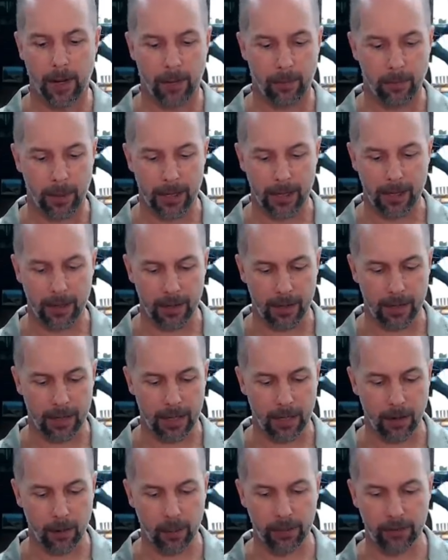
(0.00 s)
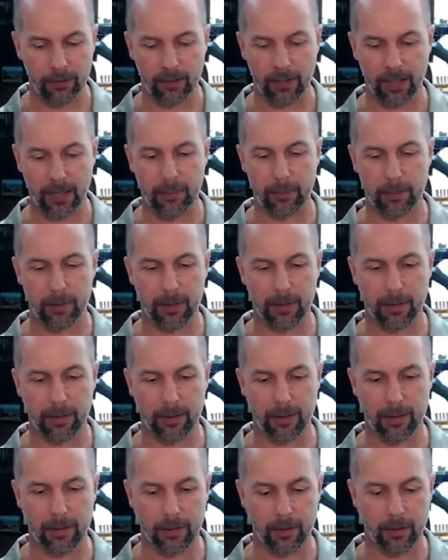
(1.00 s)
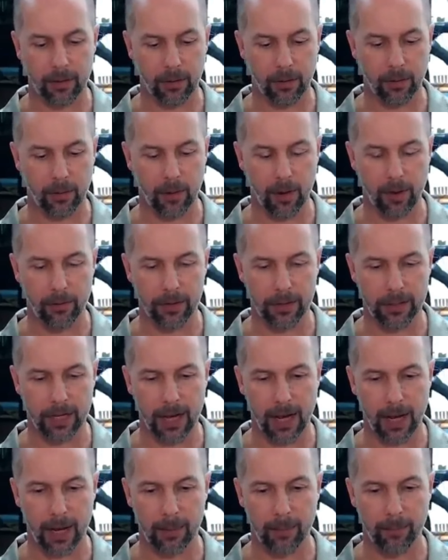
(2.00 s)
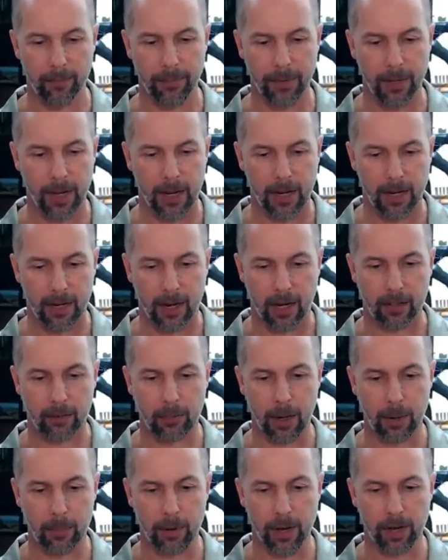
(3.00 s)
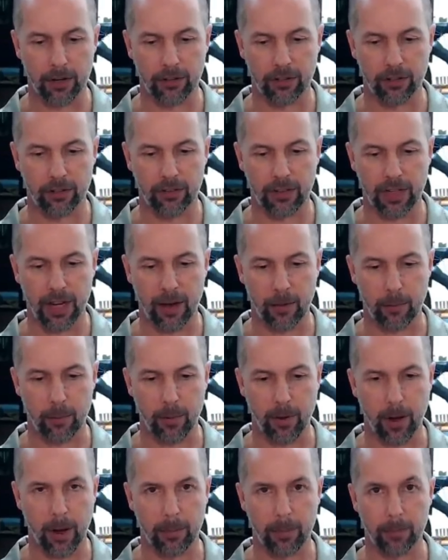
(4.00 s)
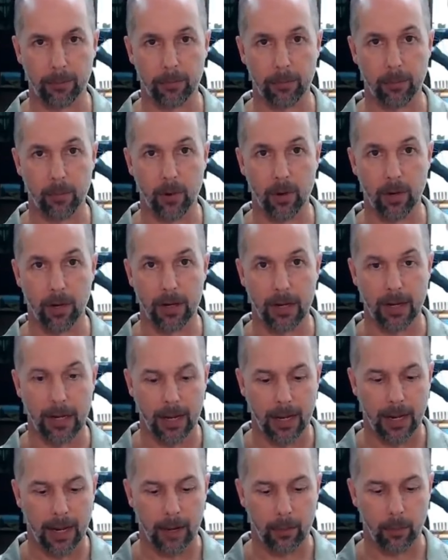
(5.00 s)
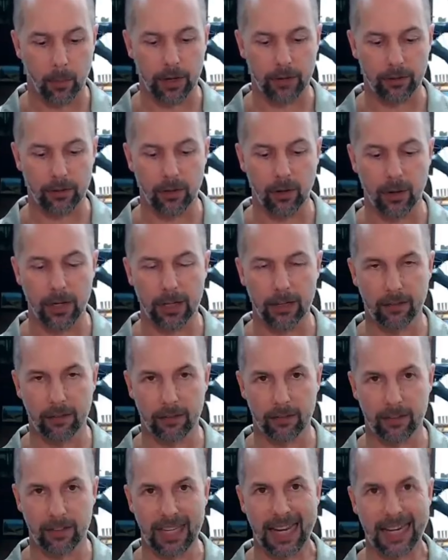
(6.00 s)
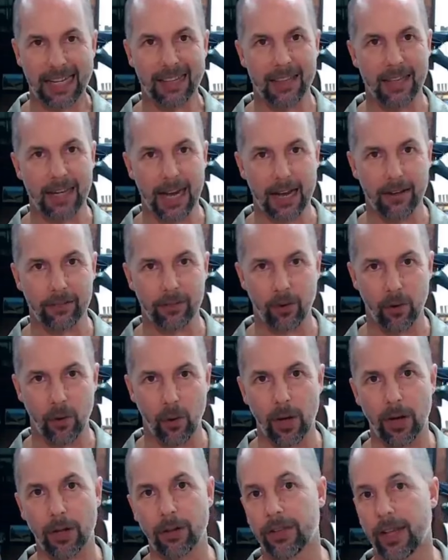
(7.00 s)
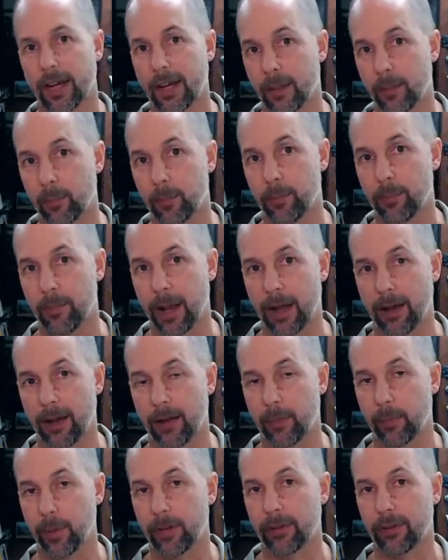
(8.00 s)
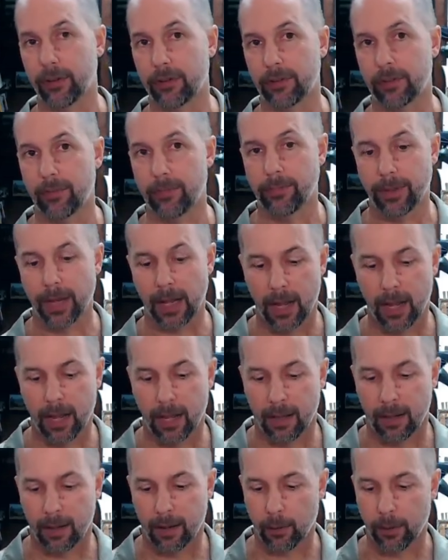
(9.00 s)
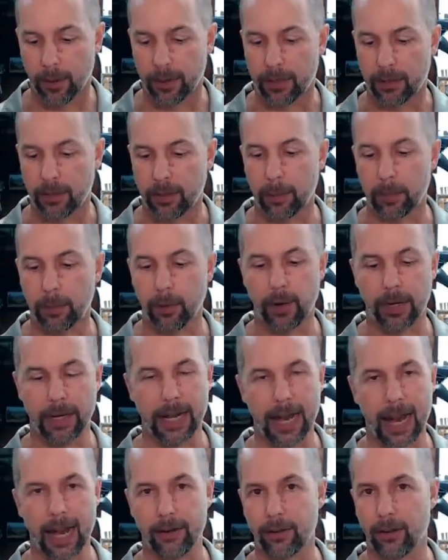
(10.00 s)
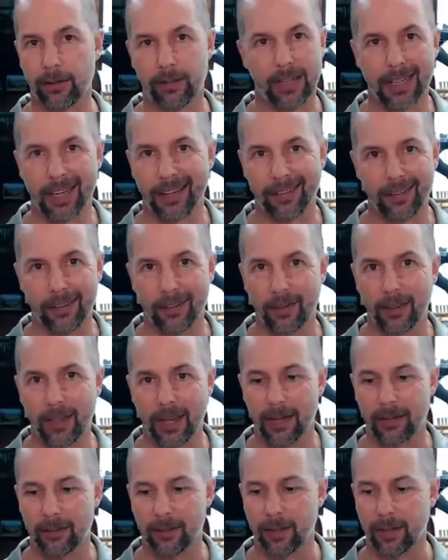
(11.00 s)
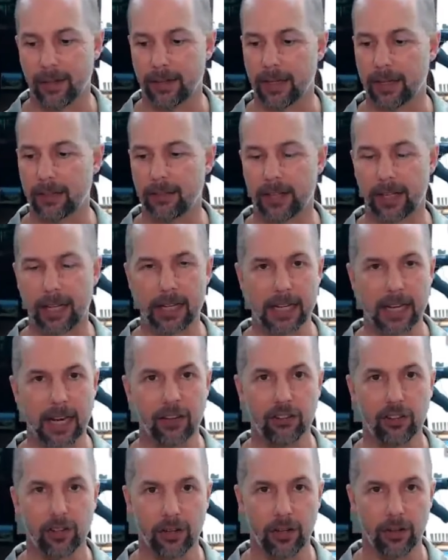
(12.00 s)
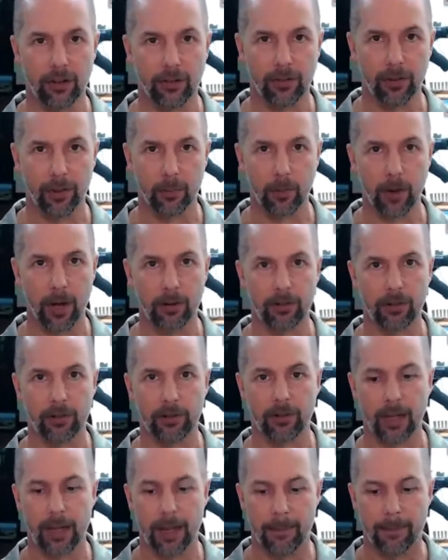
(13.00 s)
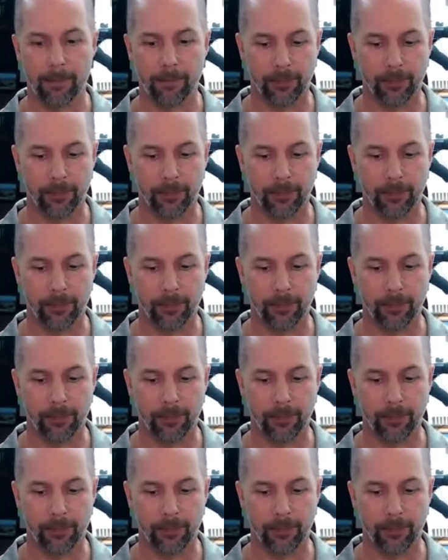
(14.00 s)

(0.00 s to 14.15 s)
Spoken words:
But it always seemed to, over time, cause my brushes to have problems more. And what it's doing is it's taking the natural oils out of the bristles. With the Terpenoid Naturals, it doesn't do that. It's a conditioner for the brushes.